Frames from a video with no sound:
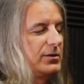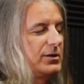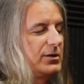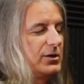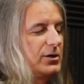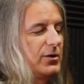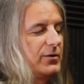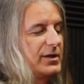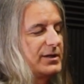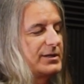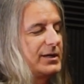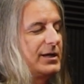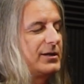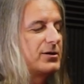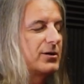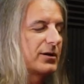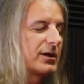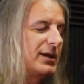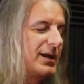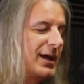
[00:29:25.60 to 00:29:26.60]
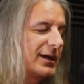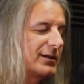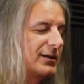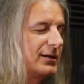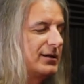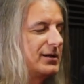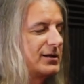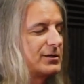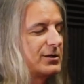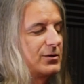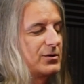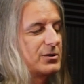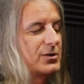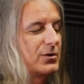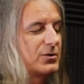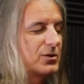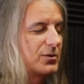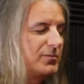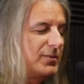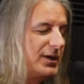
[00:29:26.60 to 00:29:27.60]
you know this interconnectedness through
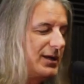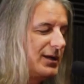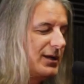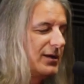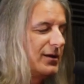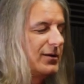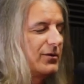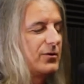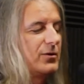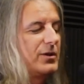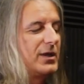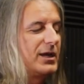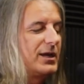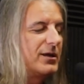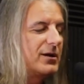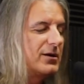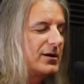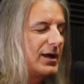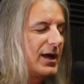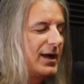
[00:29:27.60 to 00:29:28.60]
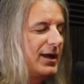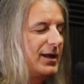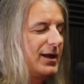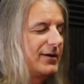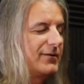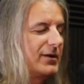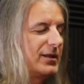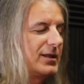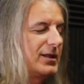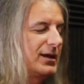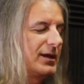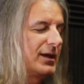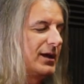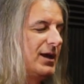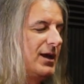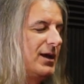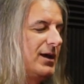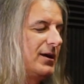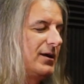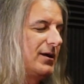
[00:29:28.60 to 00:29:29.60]
social media and through the internet and everything
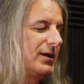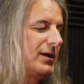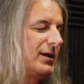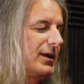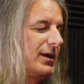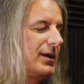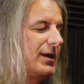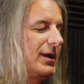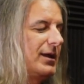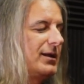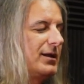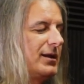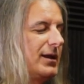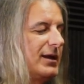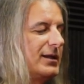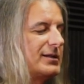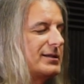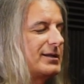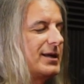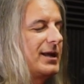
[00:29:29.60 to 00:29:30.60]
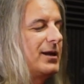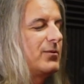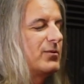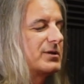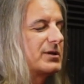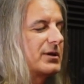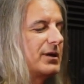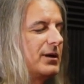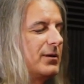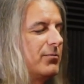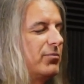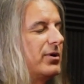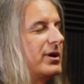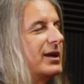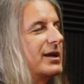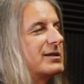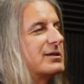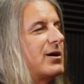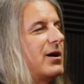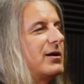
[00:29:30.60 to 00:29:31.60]
it it, it said it was going to
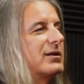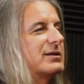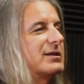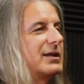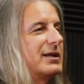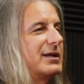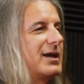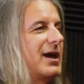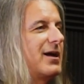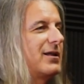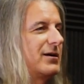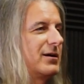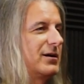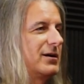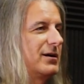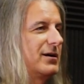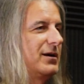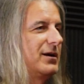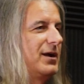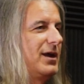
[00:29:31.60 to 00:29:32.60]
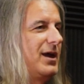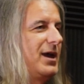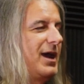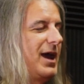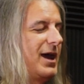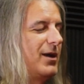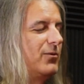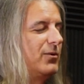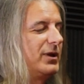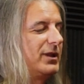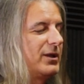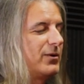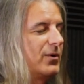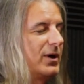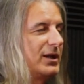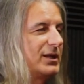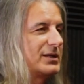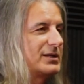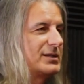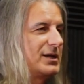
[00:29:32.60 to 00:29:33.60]
bring us all together and really
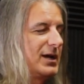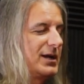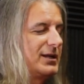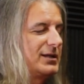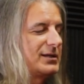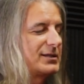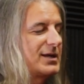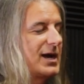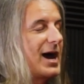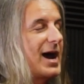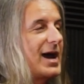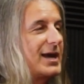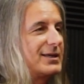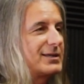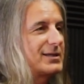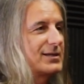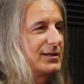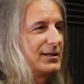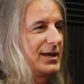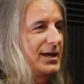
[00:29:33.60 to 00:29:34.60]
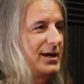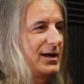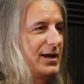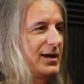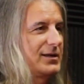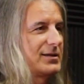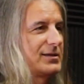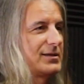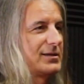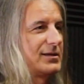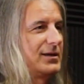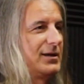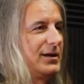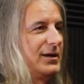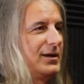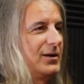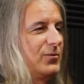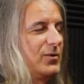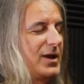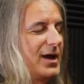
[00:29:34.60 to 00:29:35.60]
what it's done is to isolate us
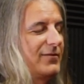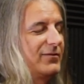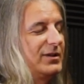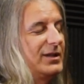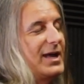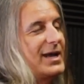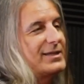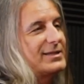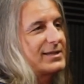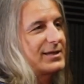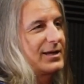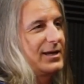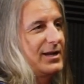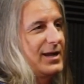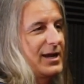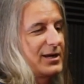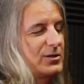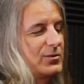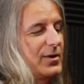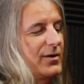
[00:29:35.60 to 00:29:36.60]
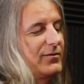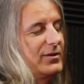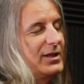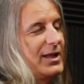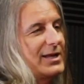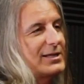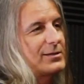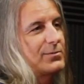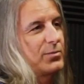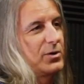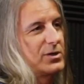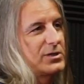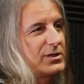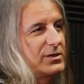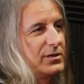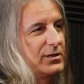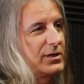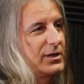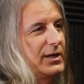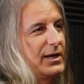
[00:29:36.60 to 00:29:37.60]
yeah we have less connection we have less
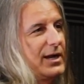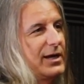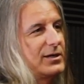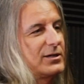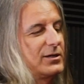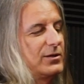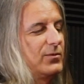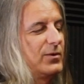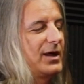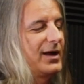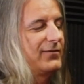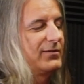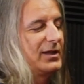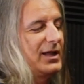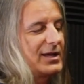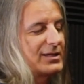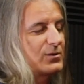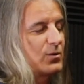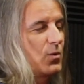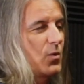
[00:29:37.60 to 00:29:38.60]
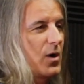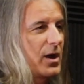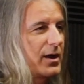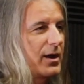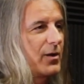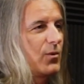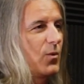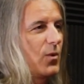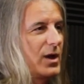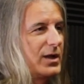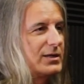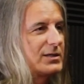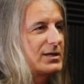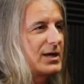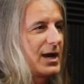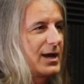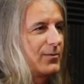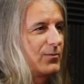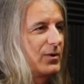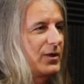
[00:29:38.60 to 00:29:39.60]
personal connection we have less one-on-one -on -one
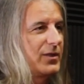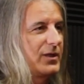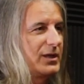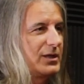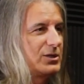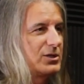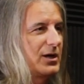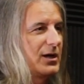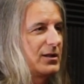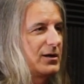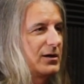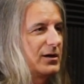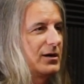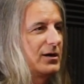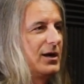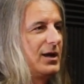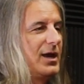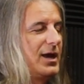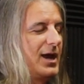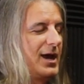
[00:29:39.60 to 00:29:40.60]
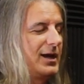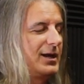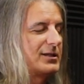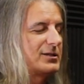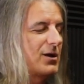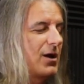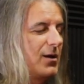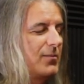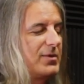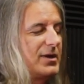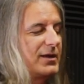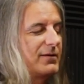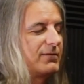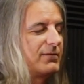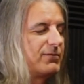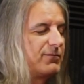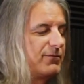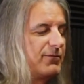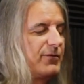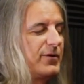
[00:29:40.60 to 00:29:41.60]
time with each other yeah 100%. and it's all
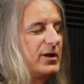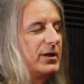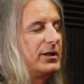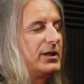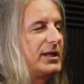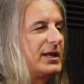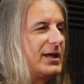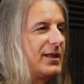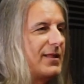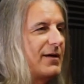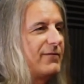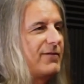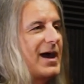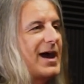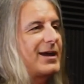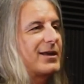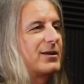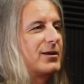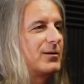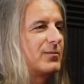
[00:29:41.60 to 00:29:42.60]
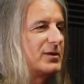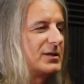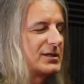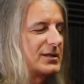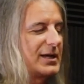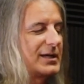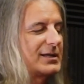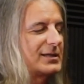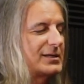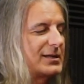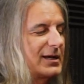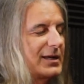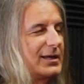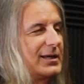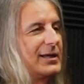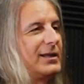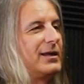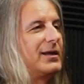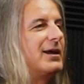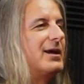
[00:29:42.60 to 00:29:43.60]
being filled in the vacuum is like
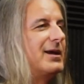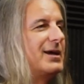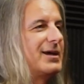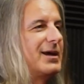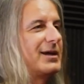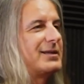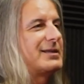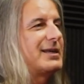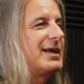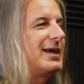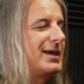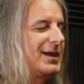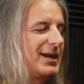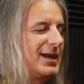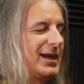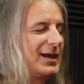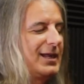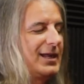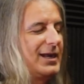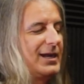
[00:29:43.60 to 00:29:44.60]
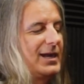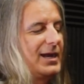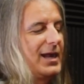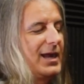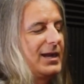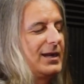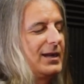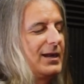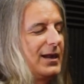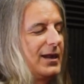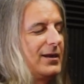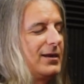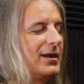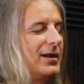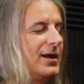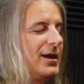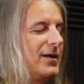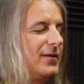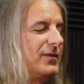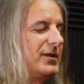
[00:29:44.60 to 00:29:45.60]
sucking us in and and and, and
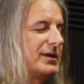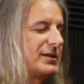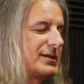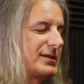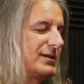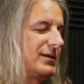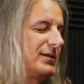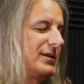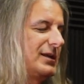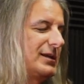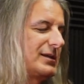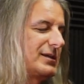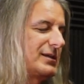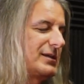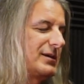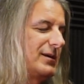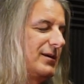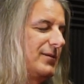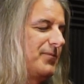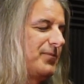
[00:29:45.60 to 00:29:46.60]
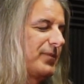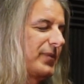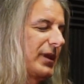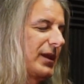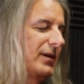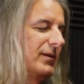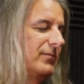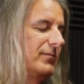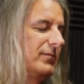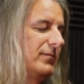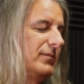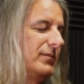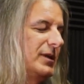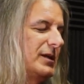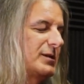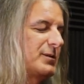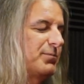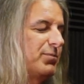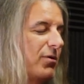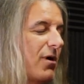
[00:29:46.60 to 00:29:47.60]
this this
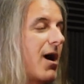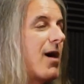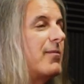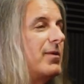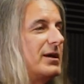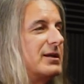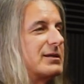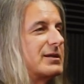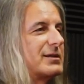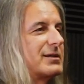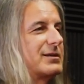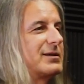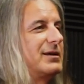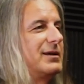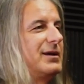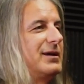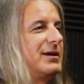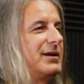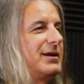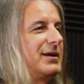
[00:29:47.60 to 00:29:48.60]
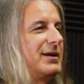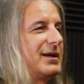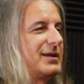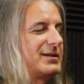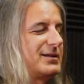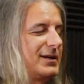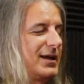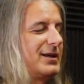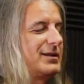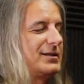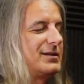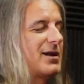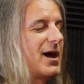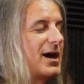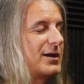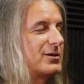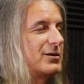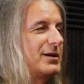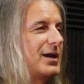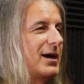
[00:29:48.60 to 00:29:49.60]
this promise is, has
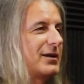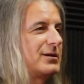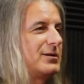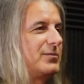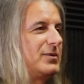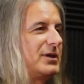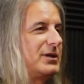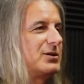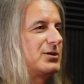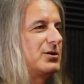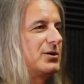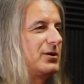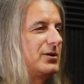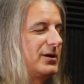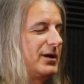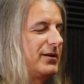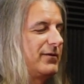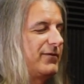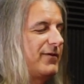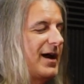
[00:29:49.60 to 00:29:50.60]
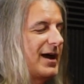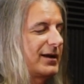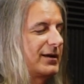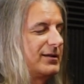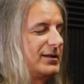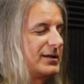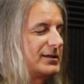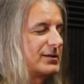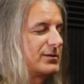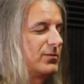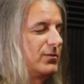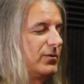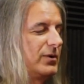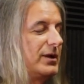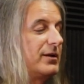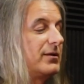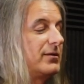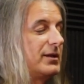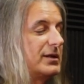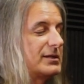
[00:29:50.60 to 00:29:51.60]
not turned out to be true. And in fact, this
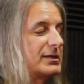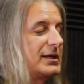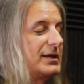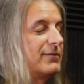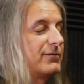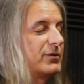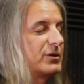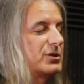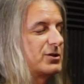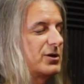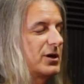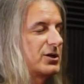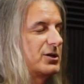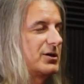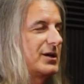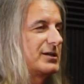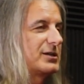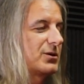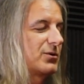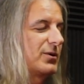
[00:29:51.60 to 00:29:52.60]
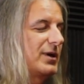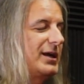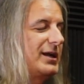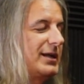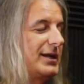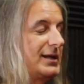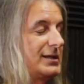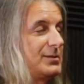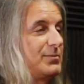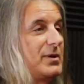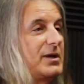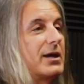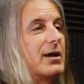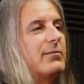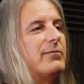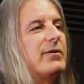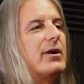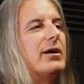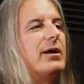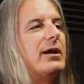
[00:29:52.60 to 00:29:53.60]
this infrastructure as created has
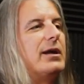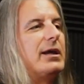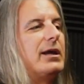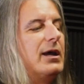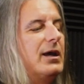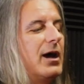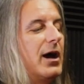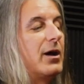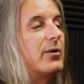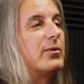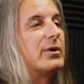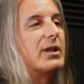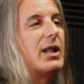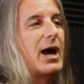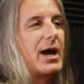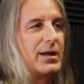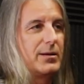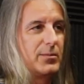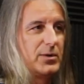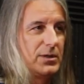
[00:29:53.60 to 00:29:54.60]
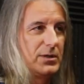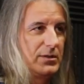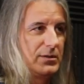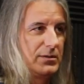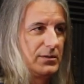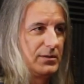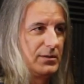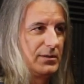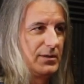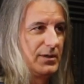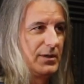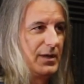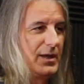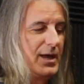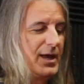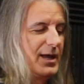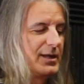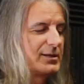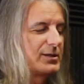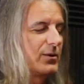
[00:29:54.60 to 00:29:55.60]
become very unreliable. Mm -hmm.
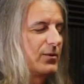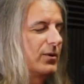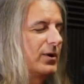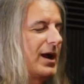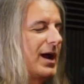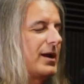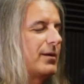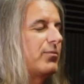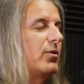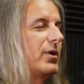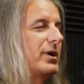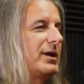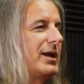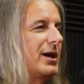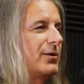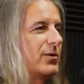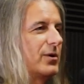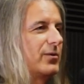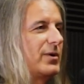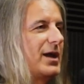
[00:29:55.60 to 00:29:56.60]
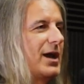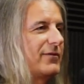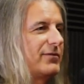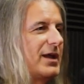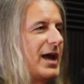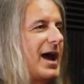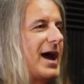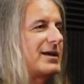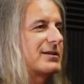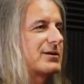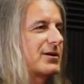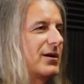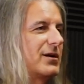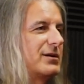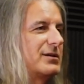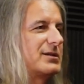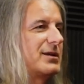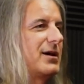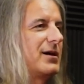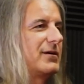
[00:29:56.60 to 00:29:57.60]
So we're at a point now where we have to ask
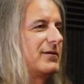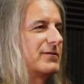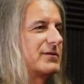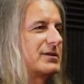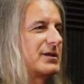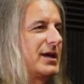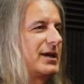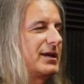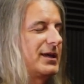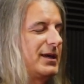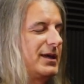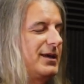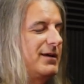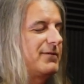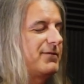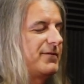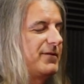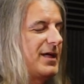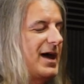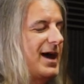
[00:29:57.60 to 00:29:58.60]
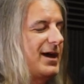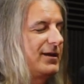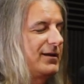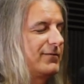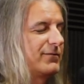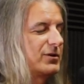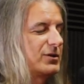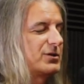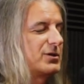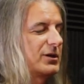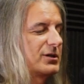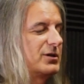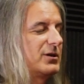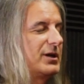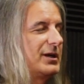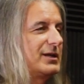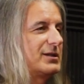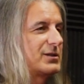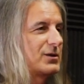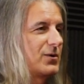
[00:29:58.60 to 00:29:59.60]
ourselves, like, if that infrastructure
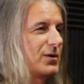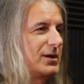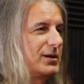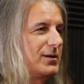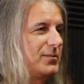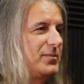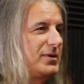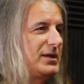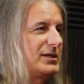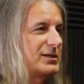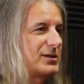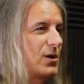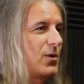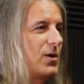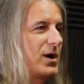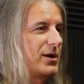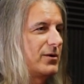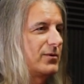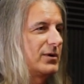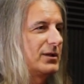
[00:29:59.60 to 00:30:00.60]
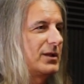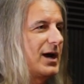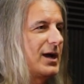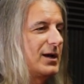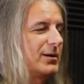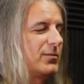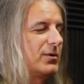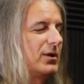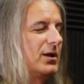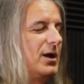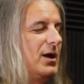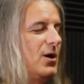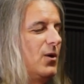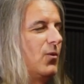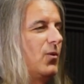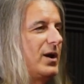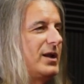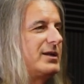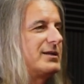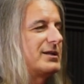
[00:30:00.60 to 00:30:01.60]
is going to be so unreliable,
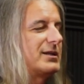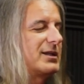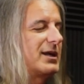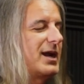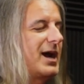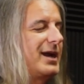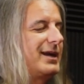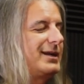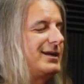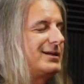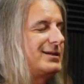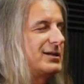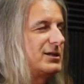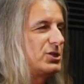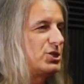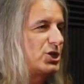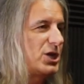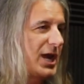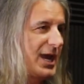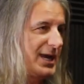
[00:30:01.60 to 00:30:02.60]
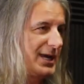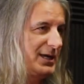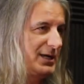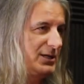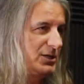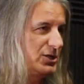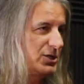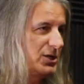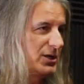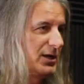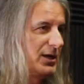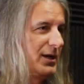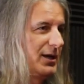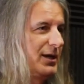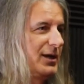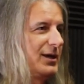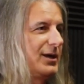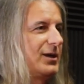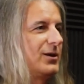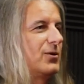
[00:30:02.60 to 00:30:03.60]
what is it that I need to change
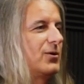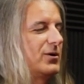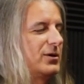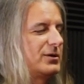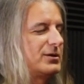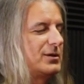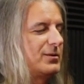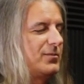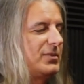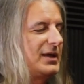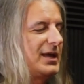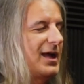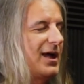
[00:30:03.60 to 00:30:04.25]
in order to be